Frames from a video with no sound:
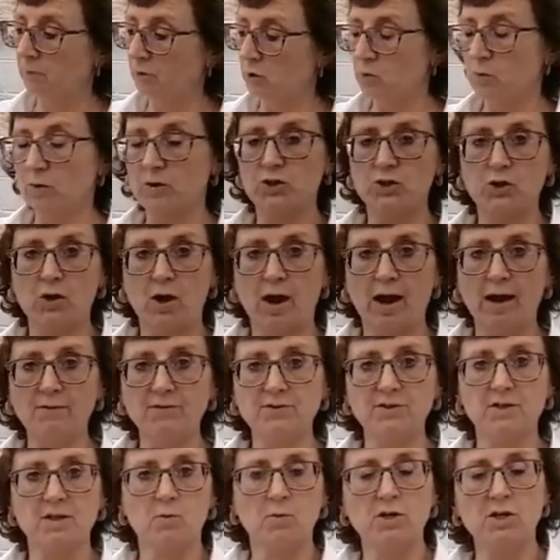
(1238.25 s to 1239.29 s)
which ones you
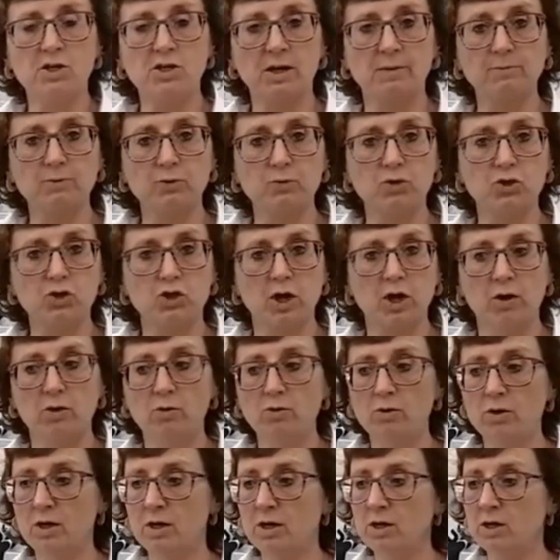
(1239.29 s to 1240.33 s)
have, so that when you come to a
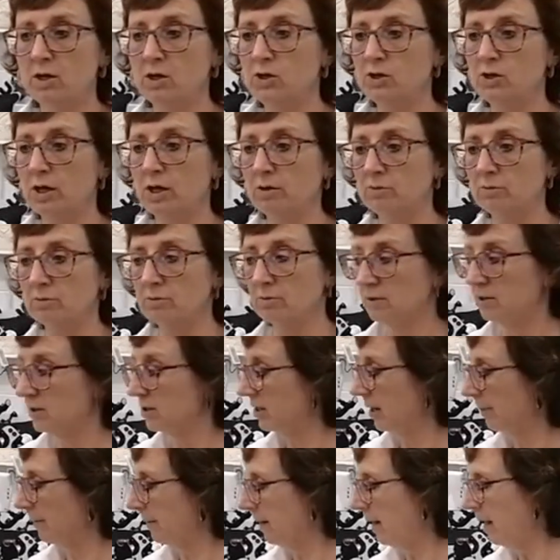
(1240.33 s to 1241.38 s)
show, you don't
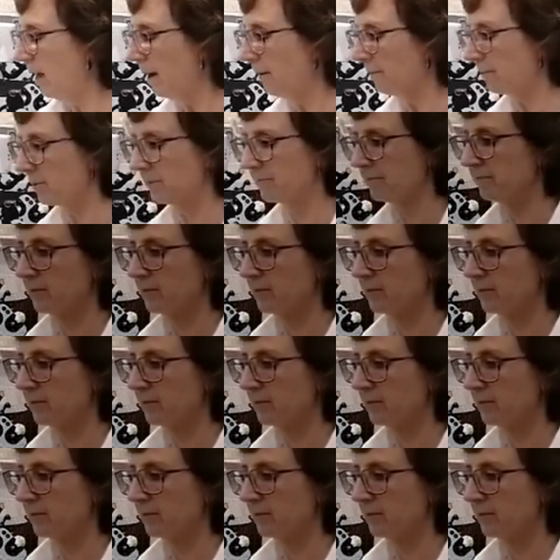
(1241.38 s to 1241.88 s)
double up,